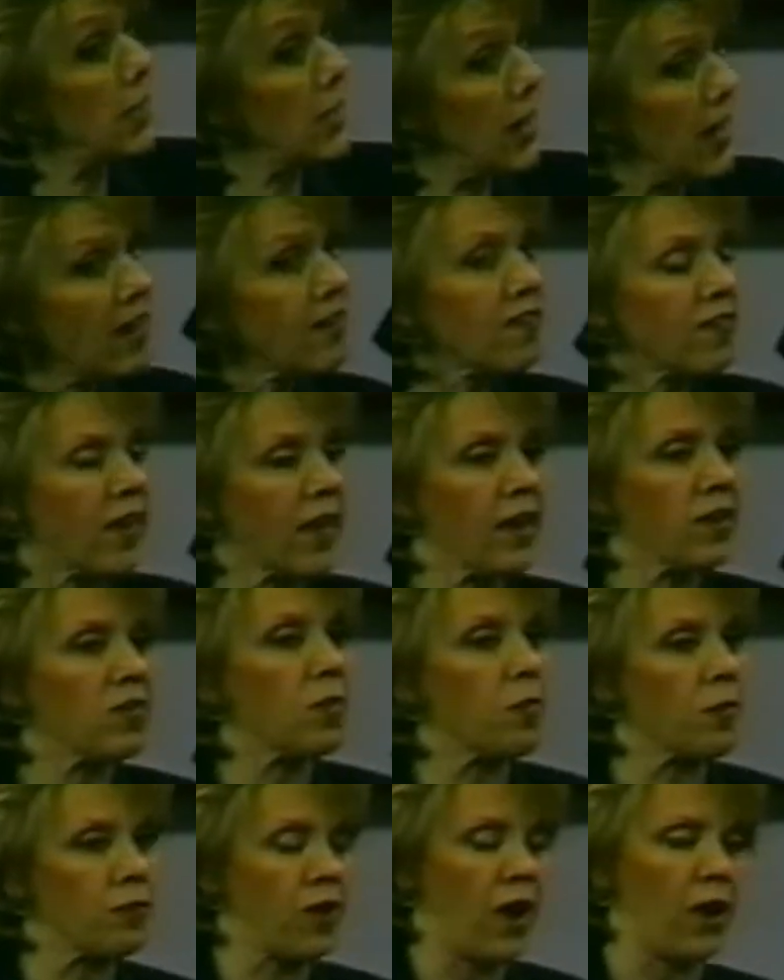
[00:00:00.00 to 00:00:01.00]
In his
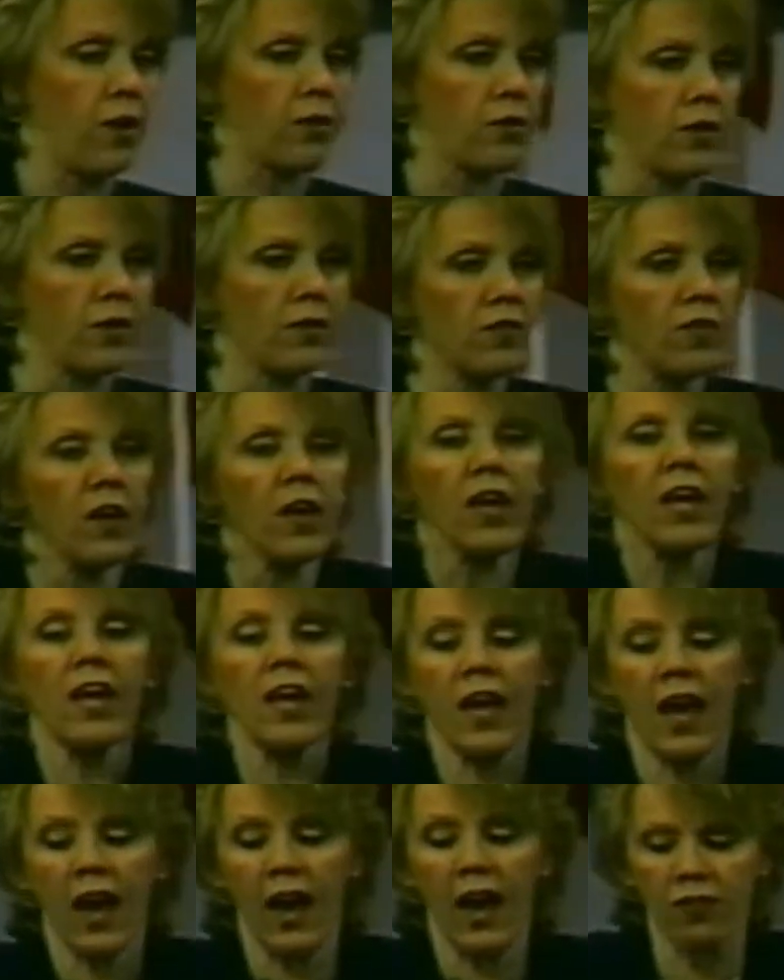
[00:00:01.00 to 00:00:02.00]
kingdom of darkness,
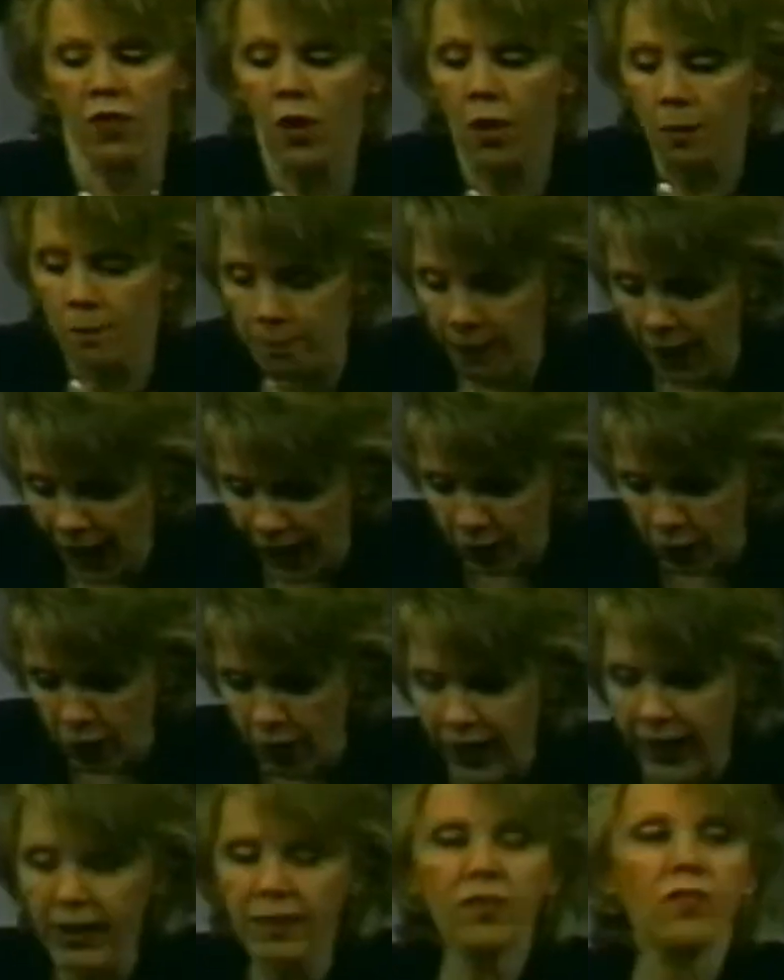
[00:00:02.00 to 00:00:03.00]
he has
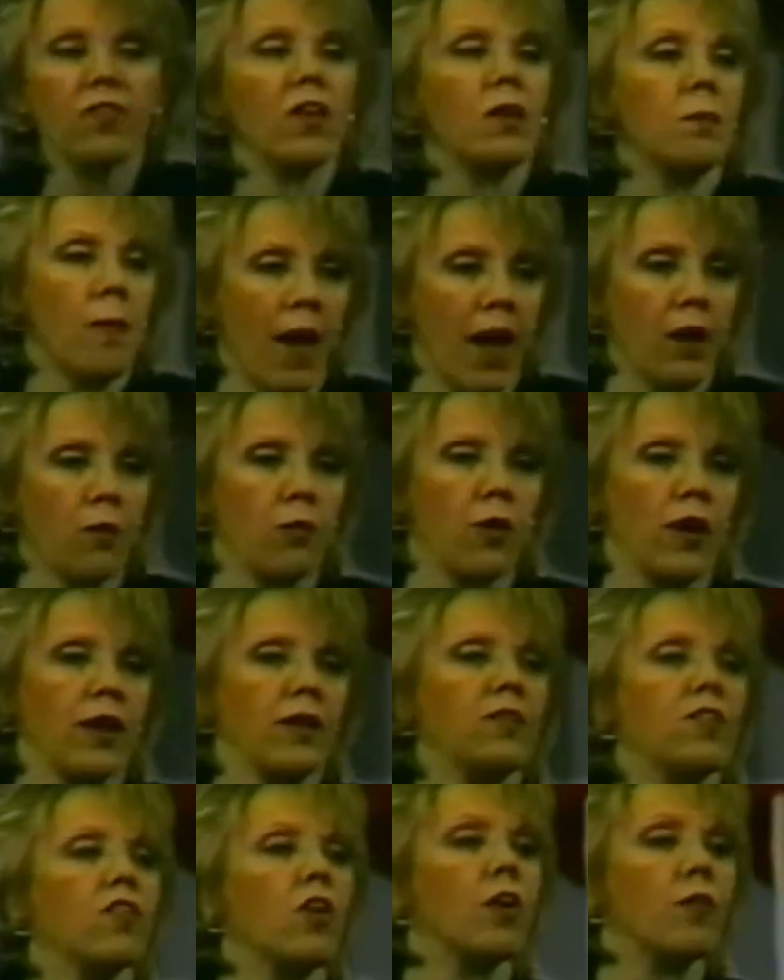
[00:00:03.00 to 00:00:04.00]
myriads and
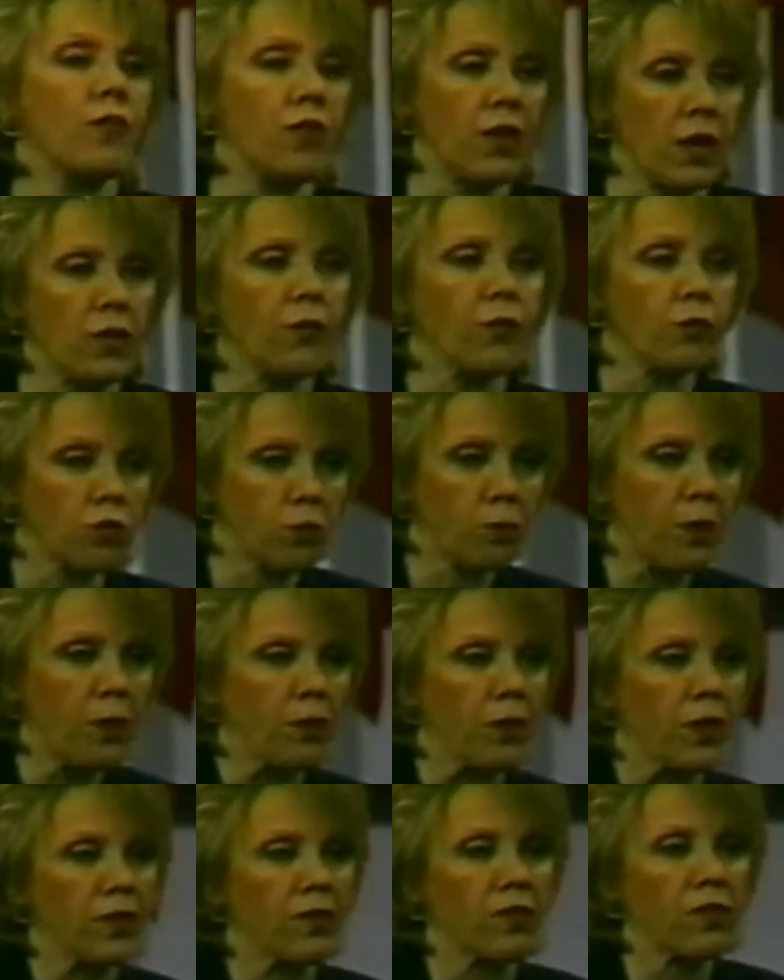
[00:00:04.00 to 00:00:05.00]
myriads of evil
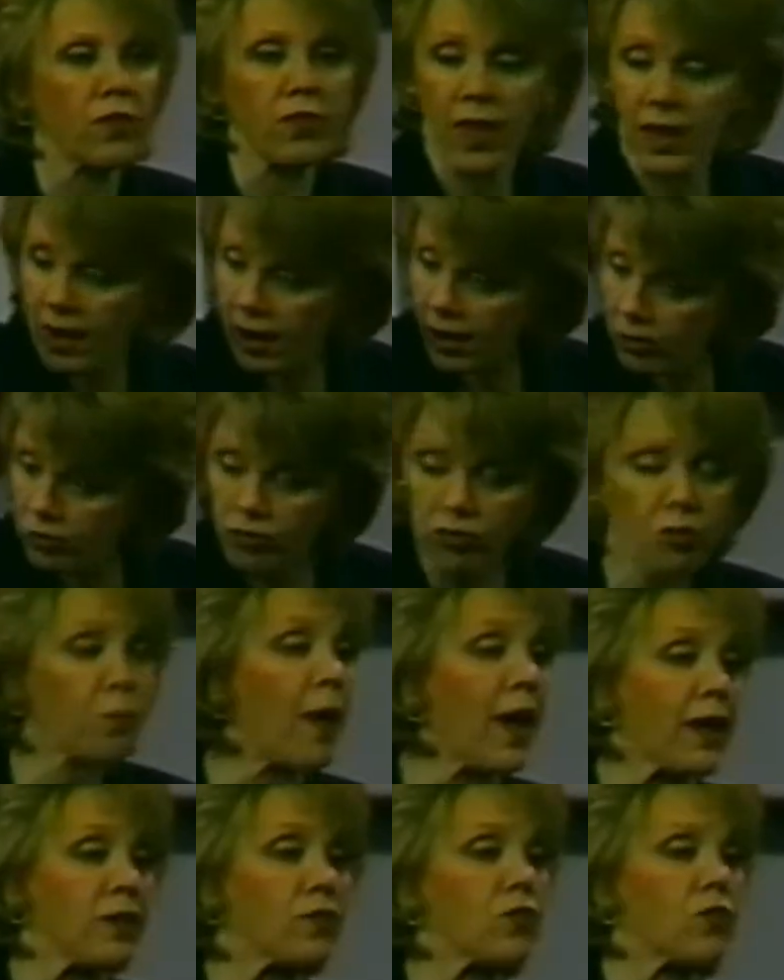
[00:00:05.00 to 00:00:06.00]
spirits that are
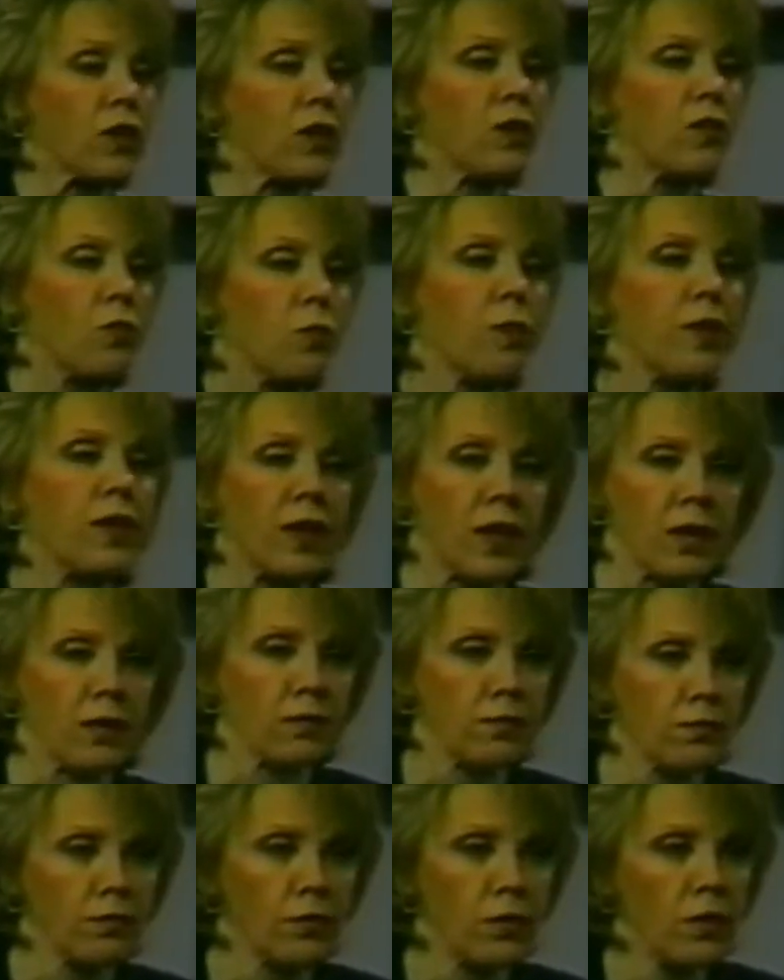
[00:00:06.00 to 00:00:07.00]
dispatched at his bidding.
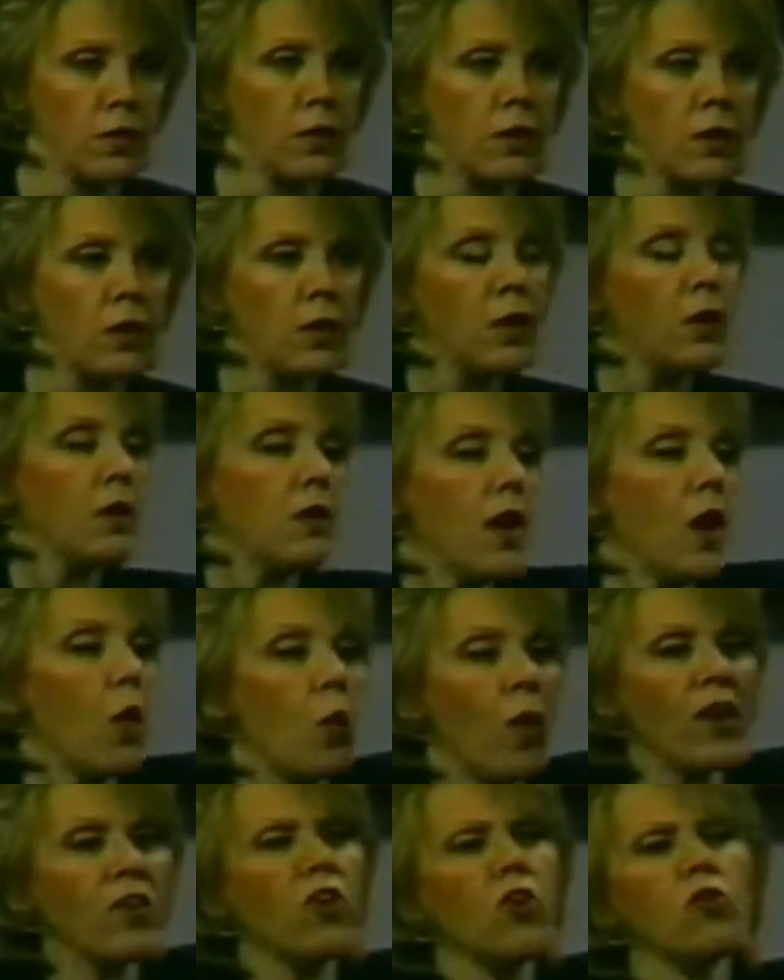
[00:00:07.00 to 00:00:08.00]

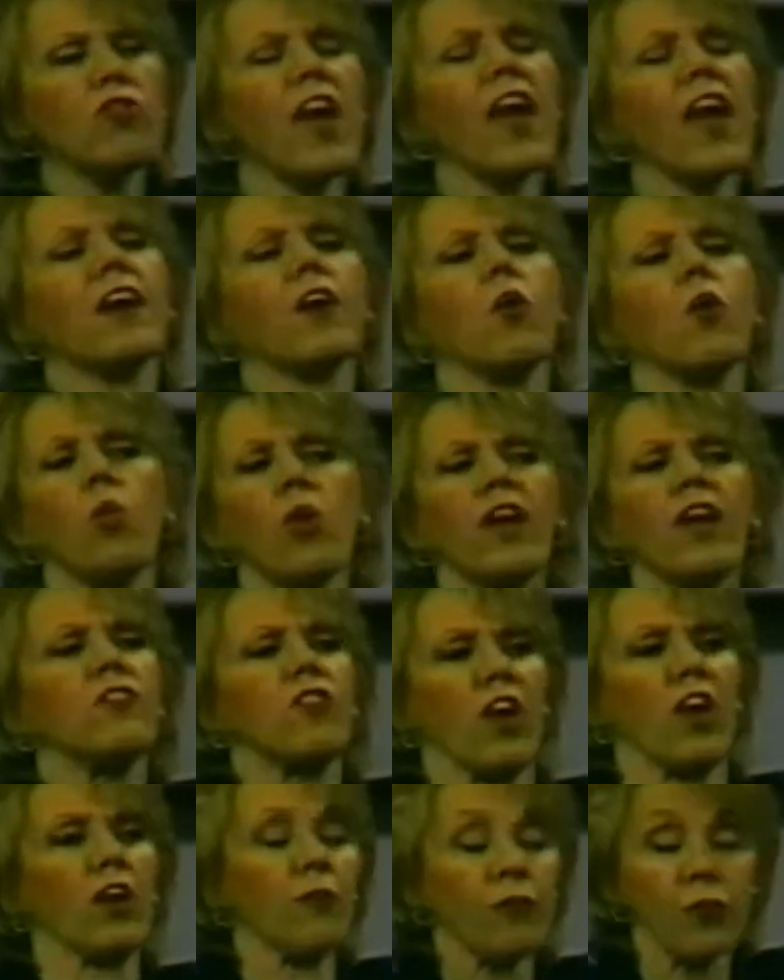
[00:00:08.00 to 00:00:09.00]
Now, when you take a
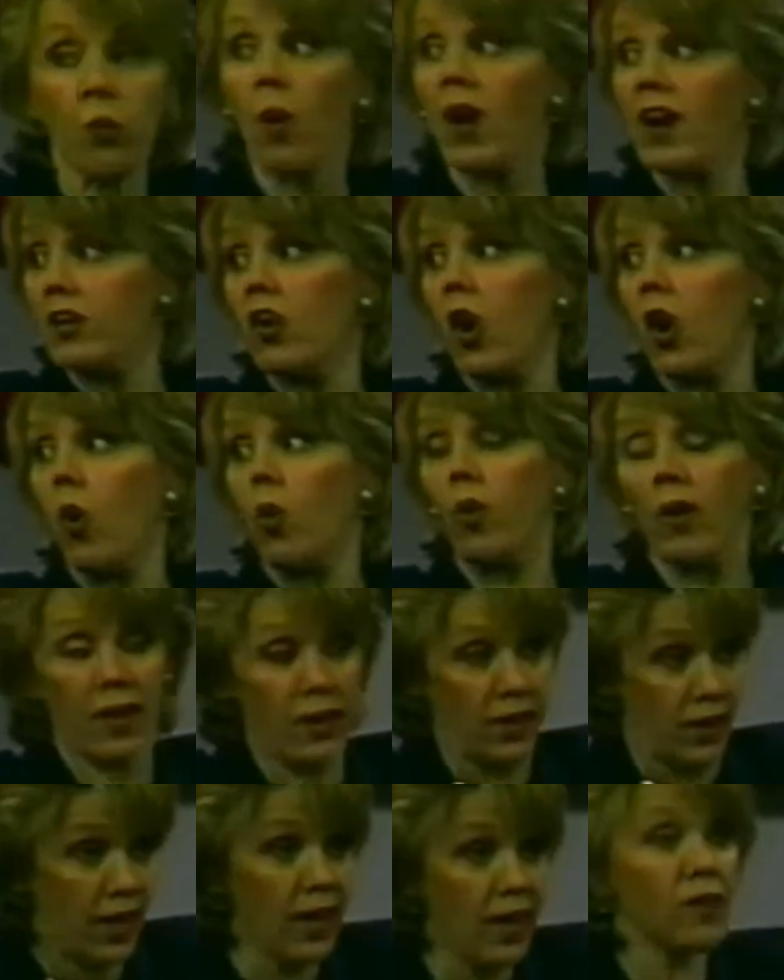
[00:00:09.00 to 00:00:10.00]
Ouija, and if you want to know
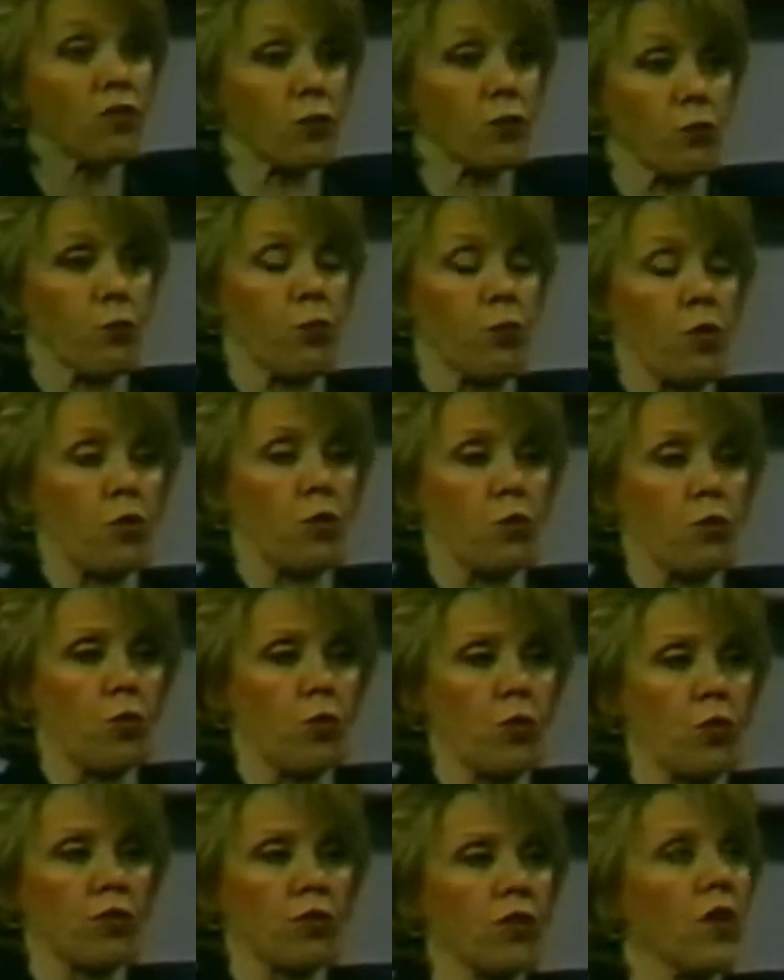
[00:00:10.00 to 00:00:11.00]
his book of
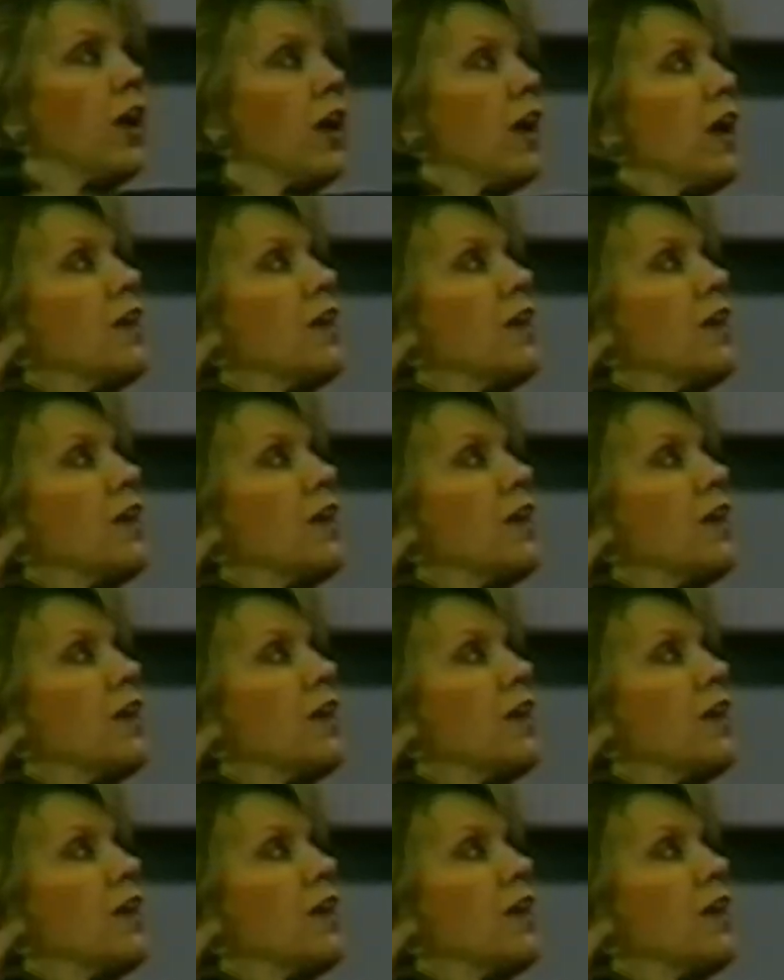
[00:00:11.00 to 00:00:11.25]
rules,